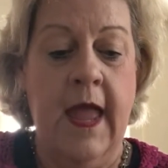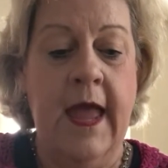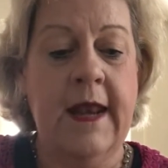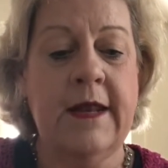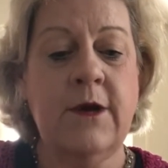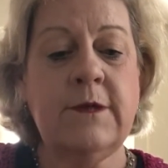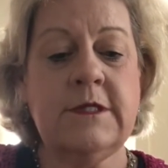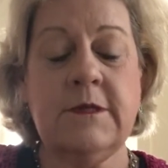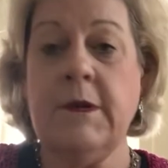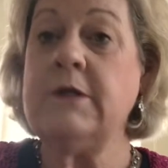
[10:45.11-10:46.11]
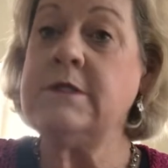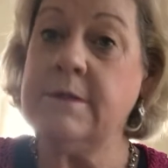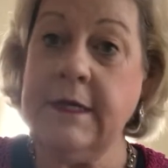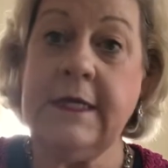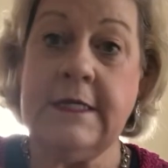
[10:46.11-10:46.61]
And I know it's supposed to
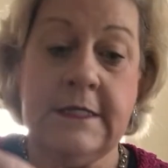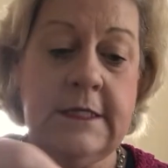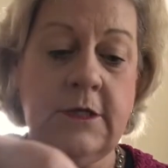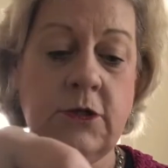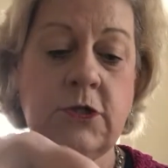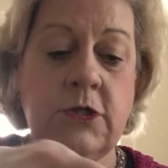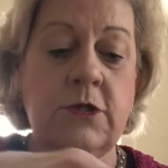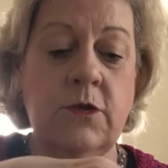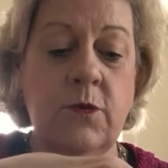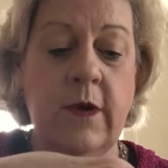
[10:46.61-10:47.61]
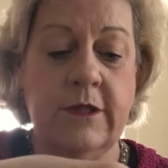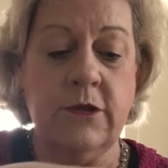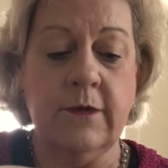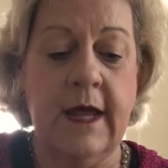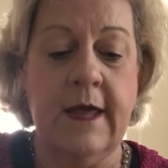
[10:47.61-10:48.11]
be easier to do the one
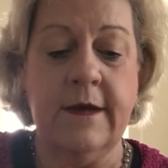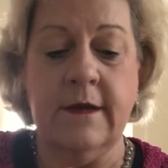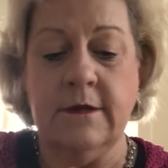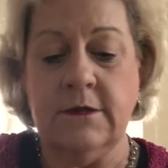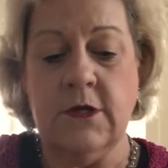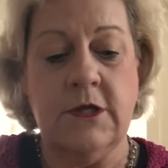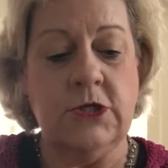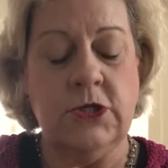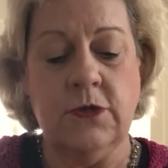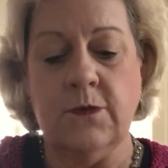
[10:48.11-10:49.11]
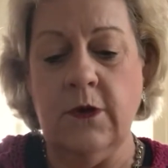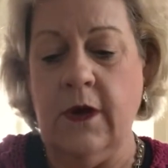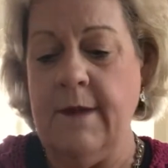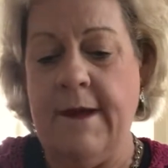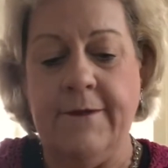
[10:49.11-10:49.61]
thread so that you don't
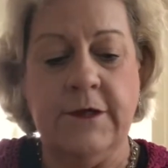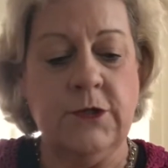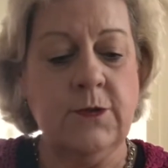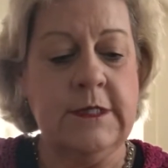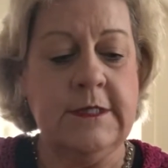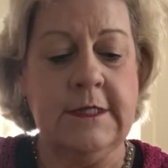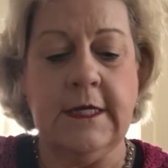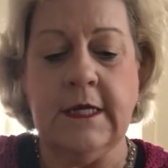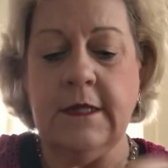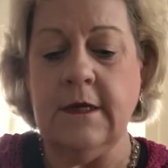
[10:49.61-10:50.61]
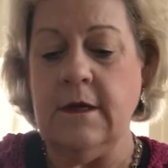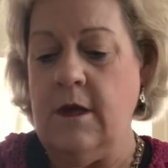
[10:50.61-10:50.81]
worry about the twisting and the